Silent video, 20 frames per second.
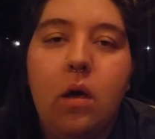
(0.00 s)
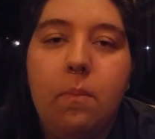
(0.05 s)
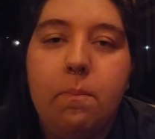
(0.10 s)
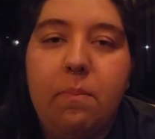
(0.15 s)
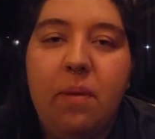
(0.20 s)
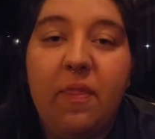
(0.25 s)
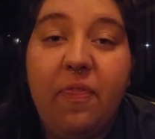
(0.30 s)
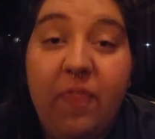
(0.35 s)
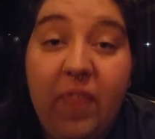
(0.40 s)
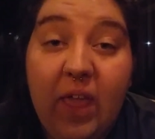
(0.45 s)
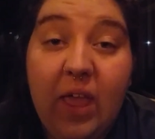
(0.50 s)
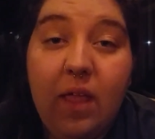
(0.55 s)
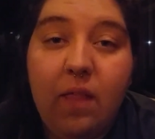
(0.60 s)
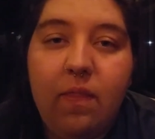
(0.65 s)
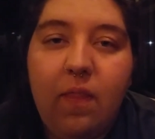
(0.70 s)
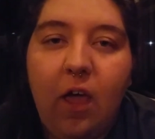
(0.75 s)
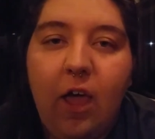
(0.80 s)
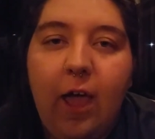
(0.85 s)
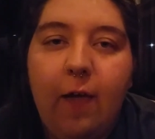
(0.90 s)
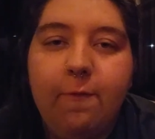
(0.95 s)
But then
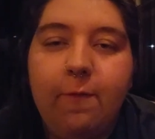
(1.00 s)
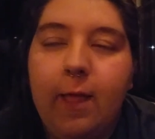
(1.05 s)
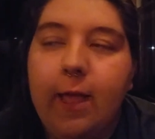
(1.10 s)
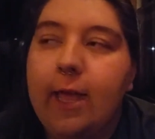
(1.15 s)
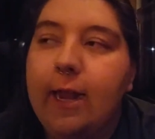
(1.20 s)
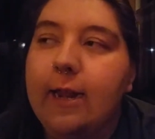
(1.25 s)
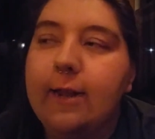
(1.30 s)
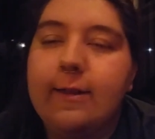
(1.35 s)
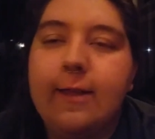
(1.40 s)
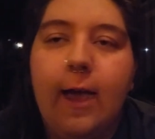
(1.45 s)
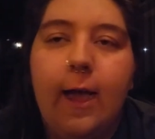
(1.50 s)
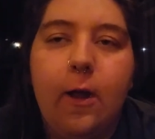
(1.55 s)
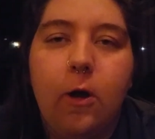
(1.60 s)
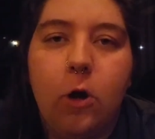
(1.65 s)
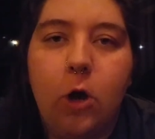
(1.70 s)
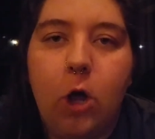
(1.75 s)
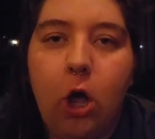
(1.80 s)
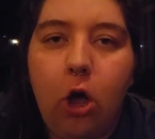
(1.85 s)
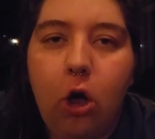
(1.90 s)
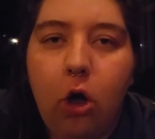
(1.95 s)
they'll have like an
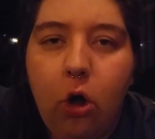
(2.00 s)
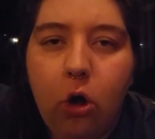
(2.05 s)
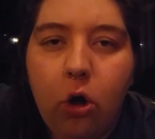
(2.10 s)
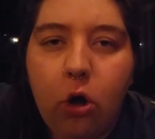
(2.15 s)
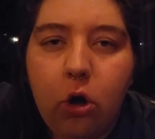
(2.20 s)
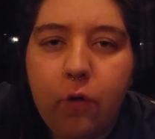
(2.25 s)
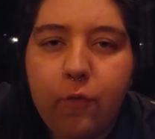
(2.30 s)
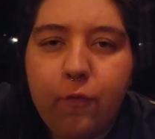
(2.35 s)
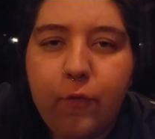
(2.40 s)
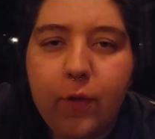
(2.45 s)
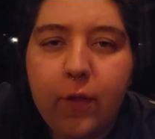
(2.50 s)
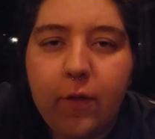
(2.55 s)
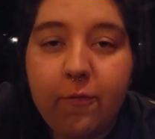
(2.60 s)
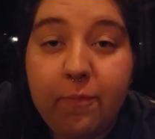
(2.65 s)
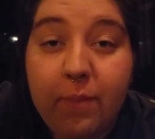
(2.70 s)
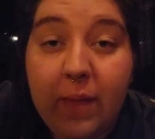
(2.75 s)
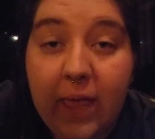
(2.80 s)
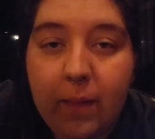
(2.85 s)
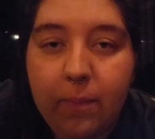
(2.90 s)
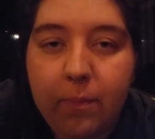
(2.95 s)
entire car full of
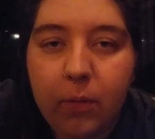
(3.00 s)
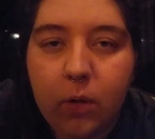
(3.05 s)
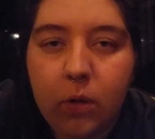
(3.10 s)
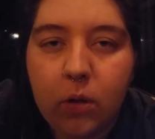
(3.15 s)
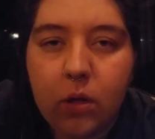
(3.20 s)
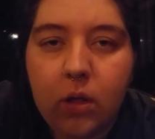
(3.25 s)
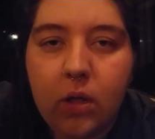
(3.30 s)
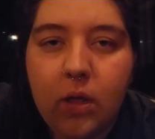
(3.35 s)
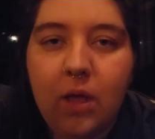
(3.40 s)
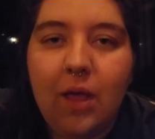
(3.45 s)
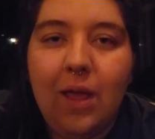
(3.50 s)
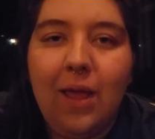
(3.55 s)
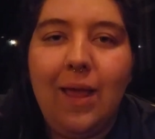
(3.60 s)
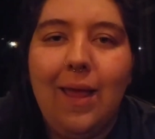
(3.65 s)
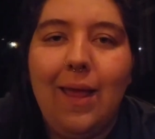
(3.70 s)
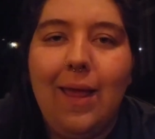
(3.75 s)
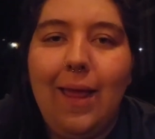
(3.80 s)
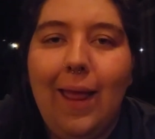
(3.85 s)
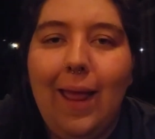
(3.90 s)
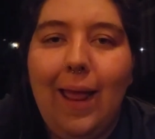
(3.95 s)
people
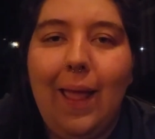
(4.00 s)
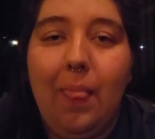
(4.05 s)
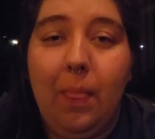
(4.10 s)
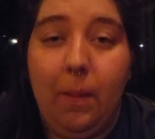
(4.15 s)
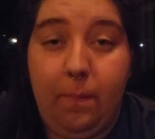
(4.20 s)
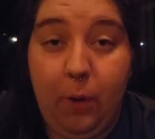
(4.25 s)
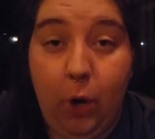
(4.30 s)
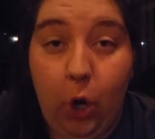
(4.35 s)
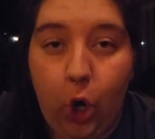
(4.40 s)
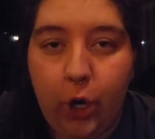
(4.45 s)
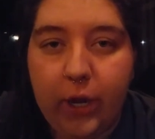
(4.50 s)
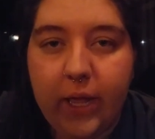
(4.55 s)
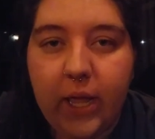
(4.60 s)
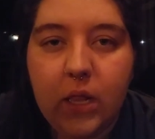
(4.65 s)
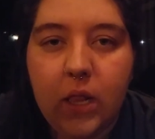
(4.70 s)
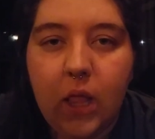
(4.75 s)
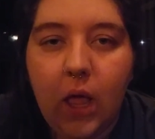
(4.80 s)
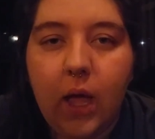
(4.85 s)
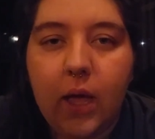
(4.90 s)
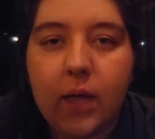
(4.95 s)
in the parking
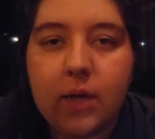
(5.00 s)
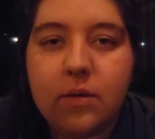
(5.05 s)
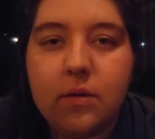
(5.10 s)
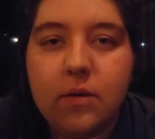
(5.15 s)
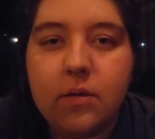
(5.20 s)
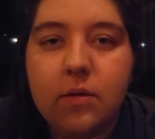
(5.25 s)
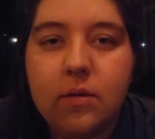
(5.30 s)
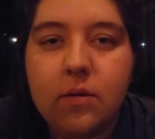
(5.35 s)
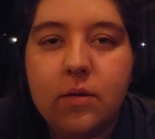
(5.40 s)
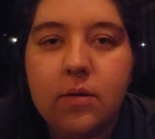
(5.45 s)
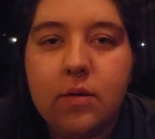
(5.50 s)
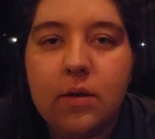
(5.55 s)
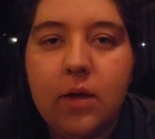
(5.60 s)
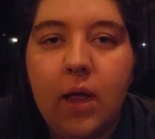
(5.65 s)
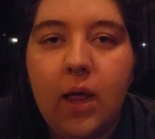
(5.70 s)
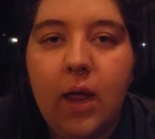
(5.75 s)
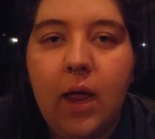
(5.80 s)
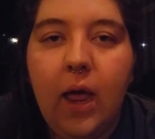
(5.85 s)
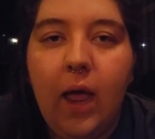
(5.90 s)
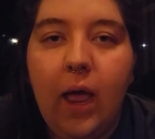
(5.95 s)
lot.
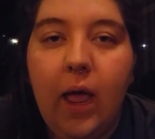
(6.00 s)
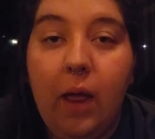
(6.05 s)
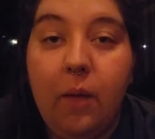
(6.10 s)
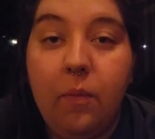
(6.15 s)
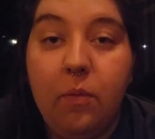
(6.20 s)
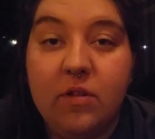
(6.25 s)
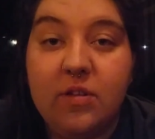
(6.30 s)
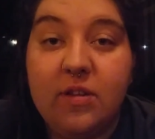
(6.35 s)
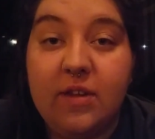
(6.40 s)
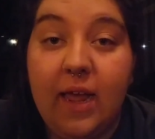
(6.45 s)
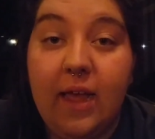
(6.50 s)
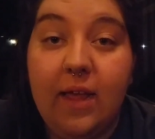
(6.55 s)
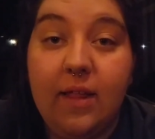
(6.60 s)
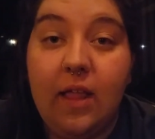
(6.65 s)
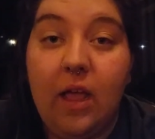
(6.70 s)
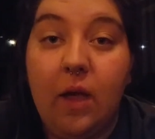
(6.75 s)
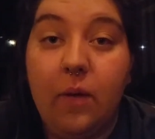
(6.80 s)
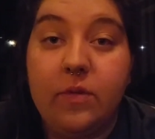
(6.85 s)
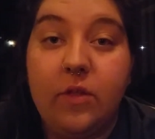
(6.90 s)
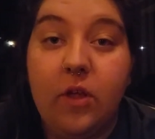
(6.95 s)
And we'll stand
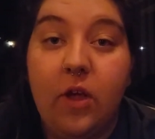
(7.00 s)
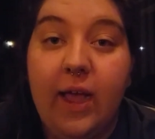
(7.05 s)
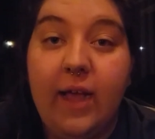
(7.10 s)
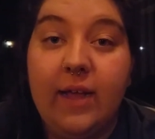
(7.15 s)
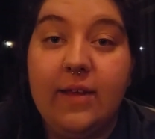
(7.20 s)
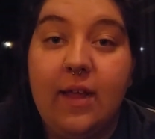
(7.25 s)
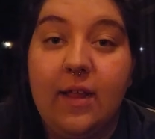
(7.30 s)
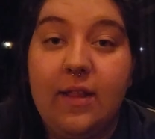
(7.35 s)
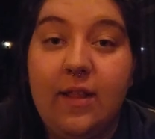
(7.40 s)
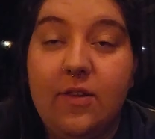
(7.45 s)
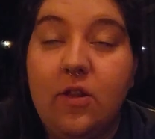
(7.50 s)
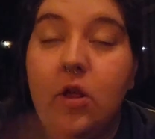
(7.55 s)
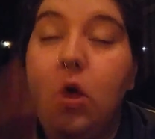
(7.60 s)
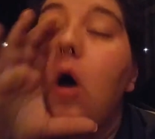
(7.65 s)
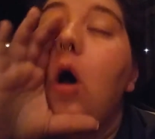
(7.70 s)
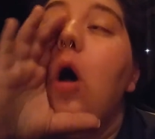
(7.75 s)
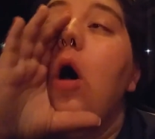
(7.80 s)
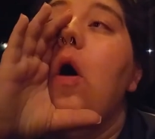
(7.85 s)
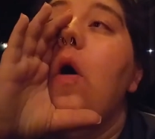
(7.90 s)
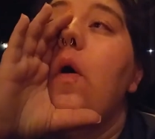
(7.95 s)
there with their hands like this.
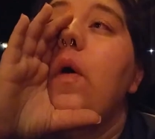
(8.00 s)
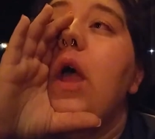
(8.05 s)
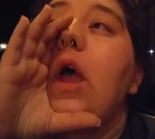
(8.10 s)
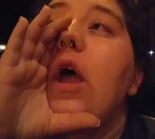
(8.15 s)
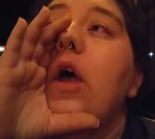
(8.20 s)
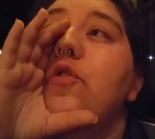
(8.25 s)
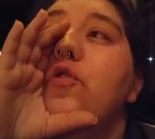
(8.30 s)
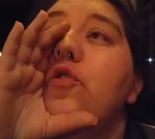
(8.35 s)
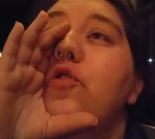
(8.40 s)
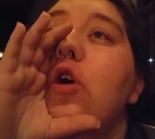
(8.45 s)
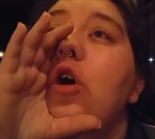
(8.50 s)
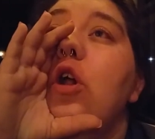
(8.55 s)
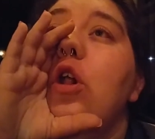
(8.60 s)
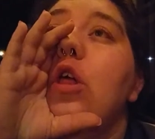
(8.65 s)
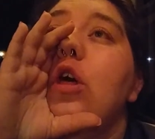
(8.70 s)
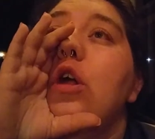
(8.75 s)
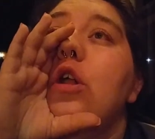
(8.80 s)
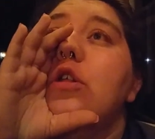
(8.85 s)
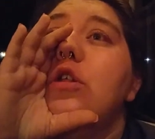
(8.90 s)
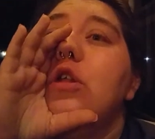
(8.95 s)
Oh, yeah, she's going to
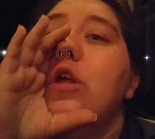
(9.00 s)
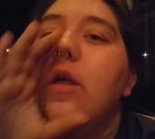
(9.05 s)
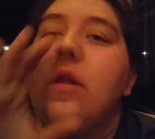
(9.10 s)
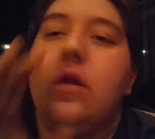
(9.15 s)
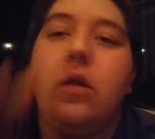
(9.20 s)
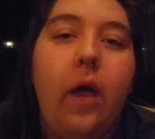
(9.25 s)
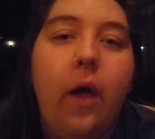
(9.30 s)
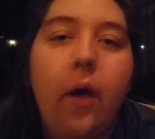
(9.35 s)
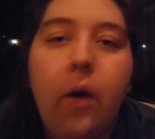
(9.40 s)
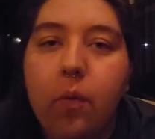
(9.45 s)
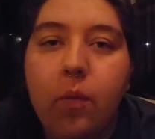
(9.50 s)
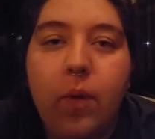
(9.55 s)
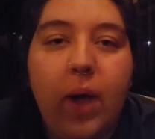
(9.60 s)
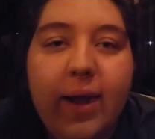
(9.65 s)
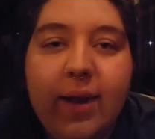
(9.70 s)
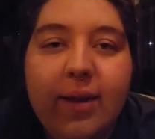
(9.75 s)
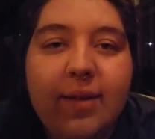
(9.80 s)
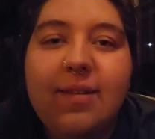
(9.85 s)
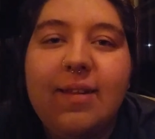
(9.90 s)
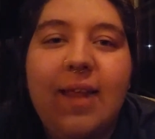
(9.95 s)
let us in. No, I
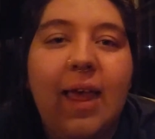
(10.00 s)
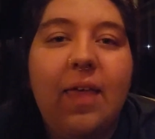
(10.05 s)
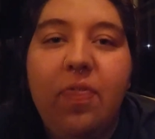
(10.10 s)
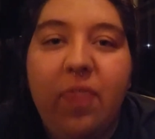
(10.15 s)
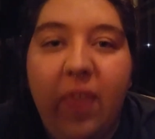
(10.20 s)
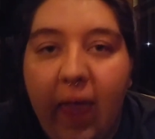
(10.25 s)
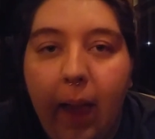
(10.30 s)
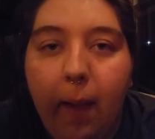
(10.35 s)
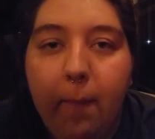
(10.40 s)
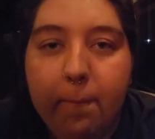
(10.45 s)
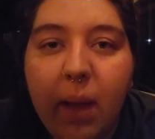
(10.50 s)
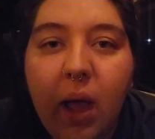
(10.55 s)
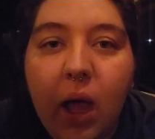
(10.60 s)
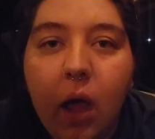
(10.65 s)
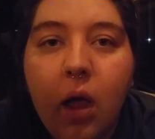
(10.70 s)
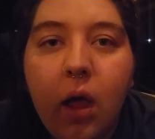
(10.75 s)
didn't say them.